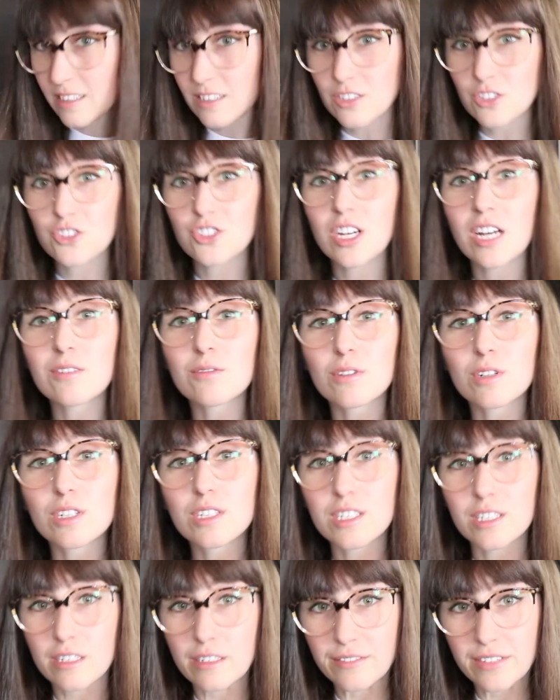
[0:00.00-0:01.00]
General
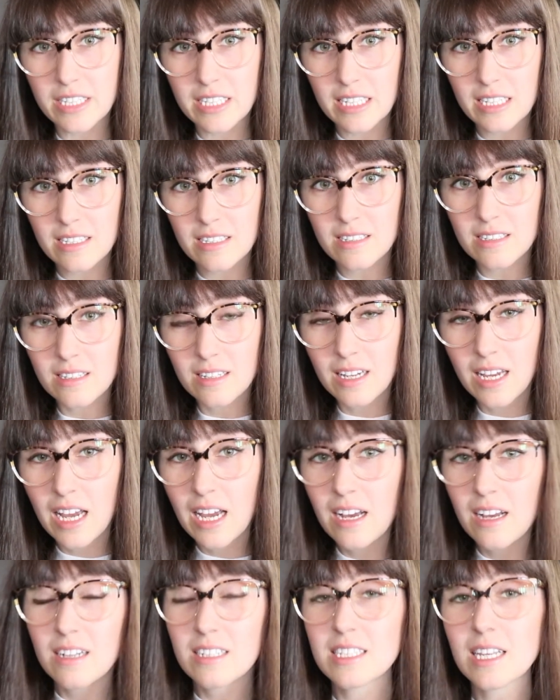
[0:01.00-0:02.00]
surfaces.
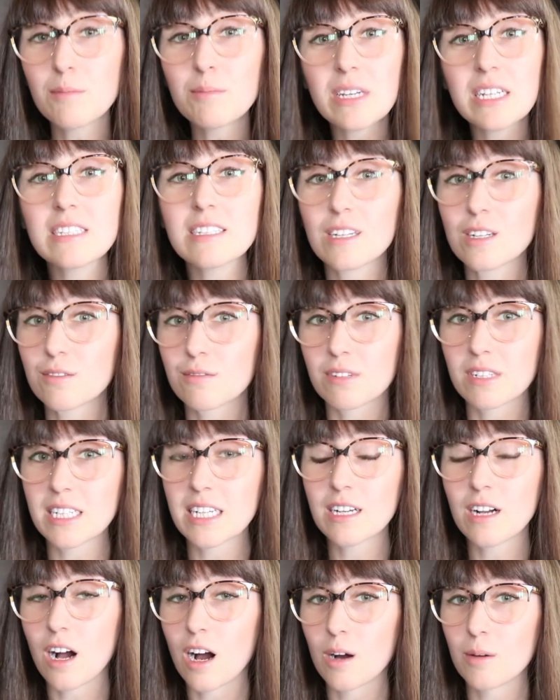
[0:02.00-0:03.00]
Some things that are really
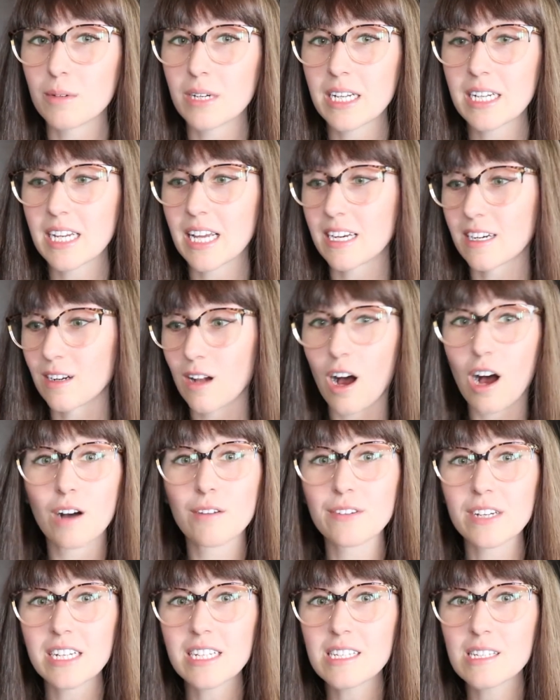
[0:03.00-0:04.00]
common in an
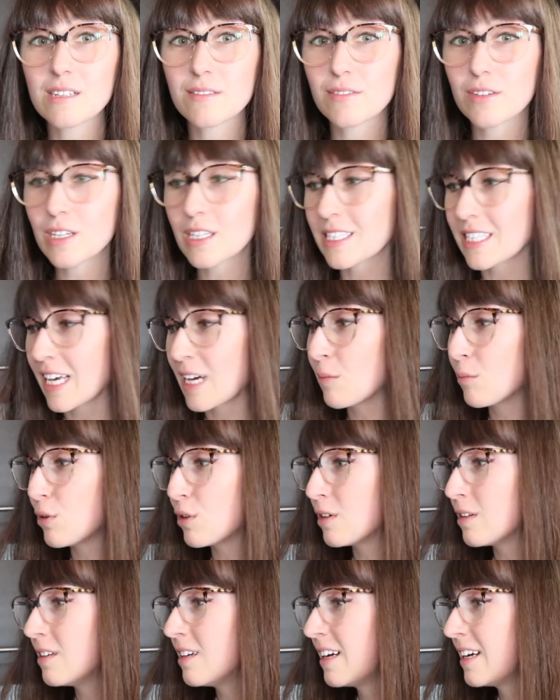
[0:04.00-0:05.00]
office, for
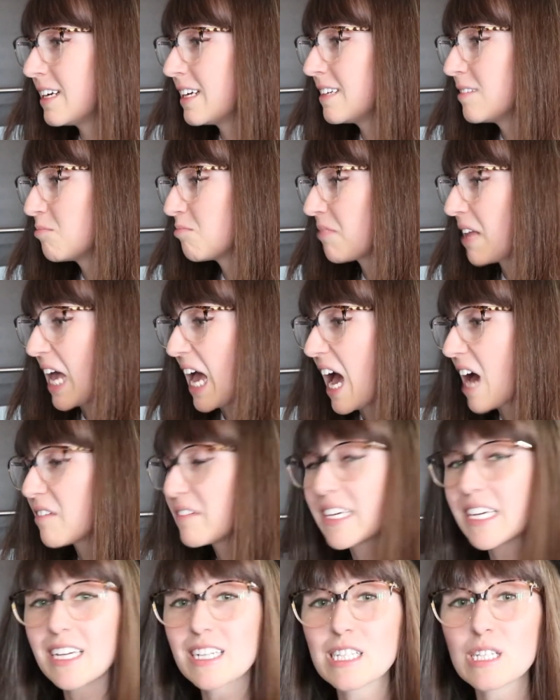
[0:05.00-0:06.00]
example,
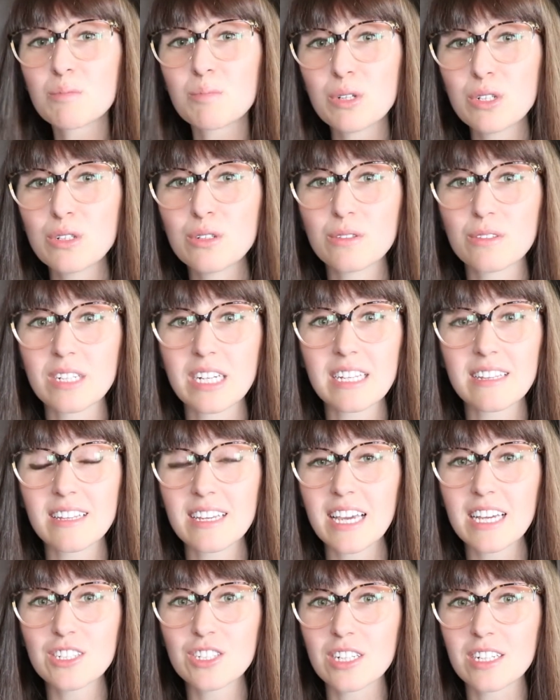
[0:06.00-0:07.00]
having a spoon in the
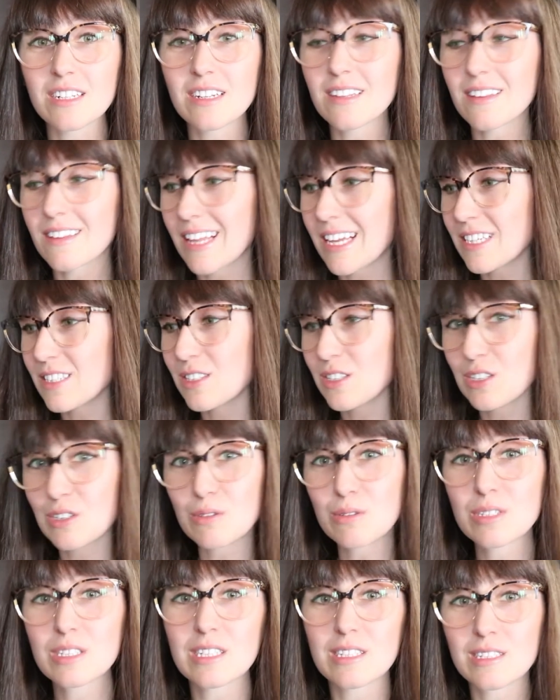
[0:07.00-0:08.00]
kitchen that is
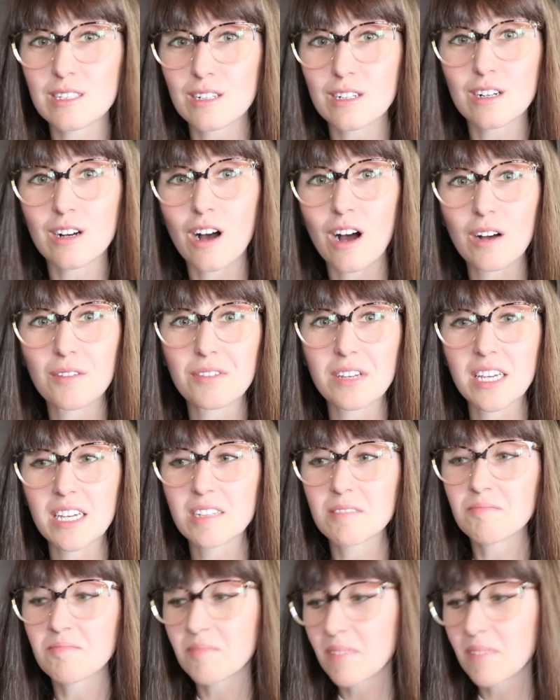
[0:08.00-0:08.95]
used to stir coffee.